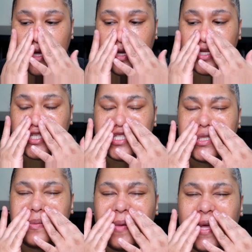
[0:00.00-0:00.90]
in a
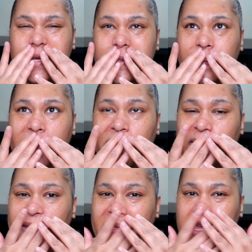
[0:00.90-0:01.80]
space where
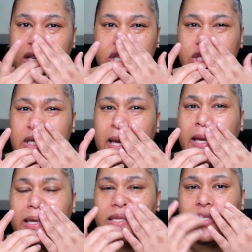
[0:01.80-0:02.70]
when things
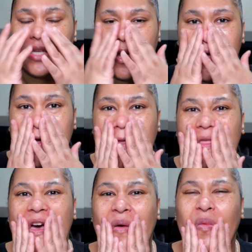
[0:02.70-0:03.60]
change
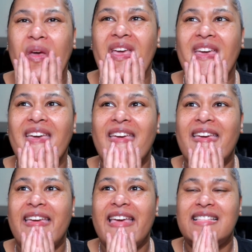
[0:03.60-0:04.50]
that
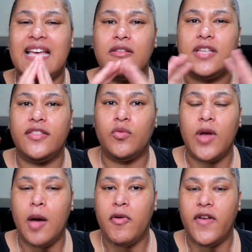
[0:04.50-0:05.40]
it's outside the
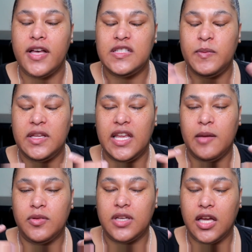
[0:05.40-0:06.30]
realm of us being
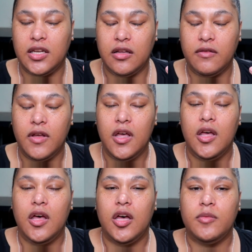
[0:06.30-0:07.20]
able to kind of
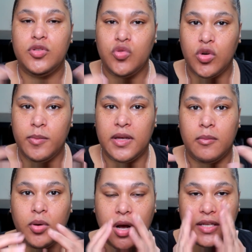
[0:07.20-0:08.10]
absorb it
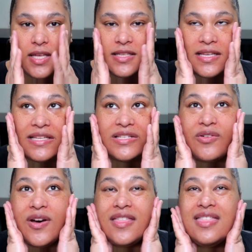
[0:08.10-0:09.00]
and process it.
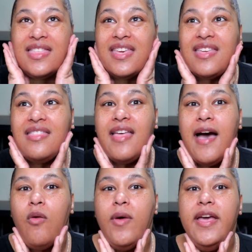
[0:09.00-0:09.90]
So I think in
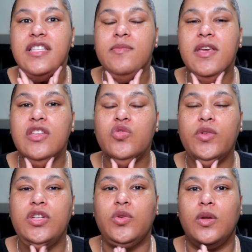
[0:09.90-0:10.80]
that way it's making
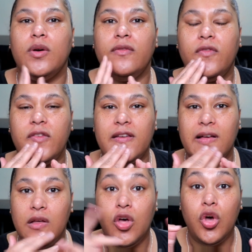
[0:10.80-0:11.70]
2021
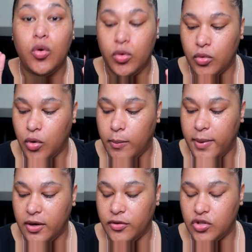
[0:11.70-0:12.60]
feel quote unquote
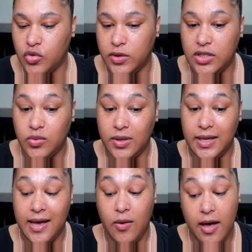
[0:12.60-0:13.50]
better than
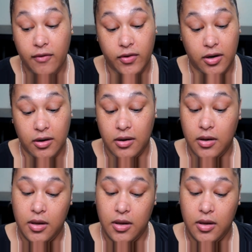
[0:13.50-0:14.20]
2020. However,